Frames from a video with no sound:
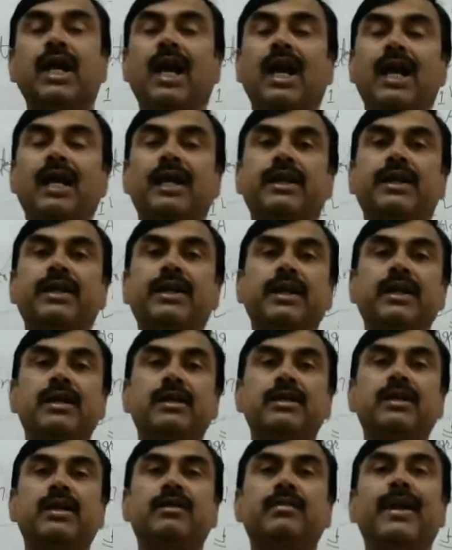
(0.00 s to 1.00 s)
and Gregor
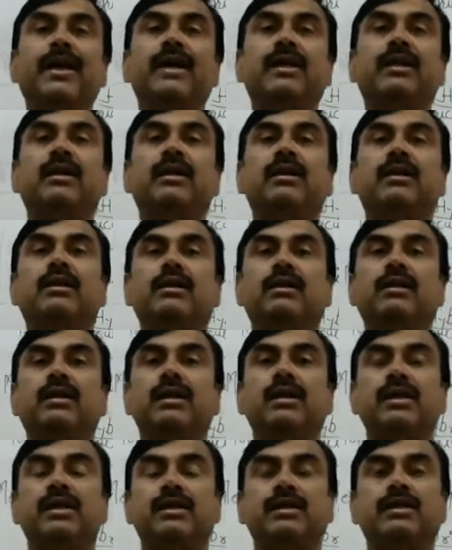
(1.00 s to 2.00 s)
John Mendel
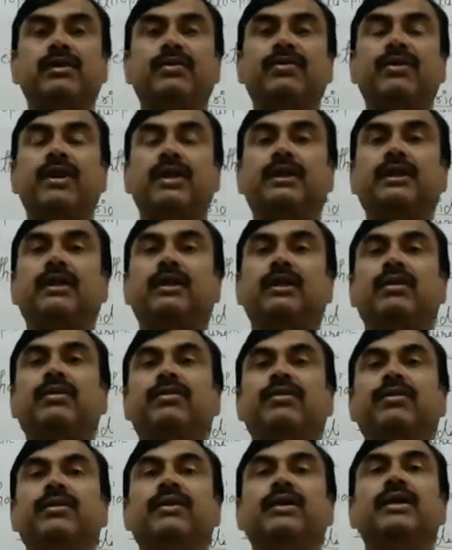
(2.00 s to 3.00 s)
is the father
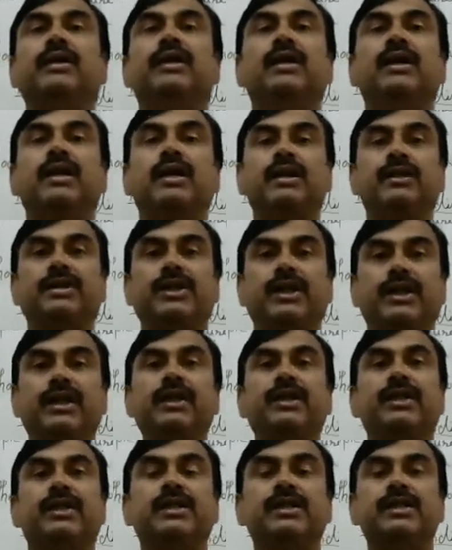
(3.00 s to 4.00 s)
of
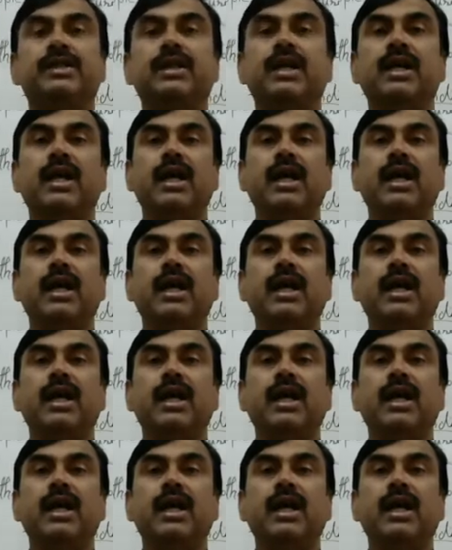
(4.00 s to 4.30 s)
genetics.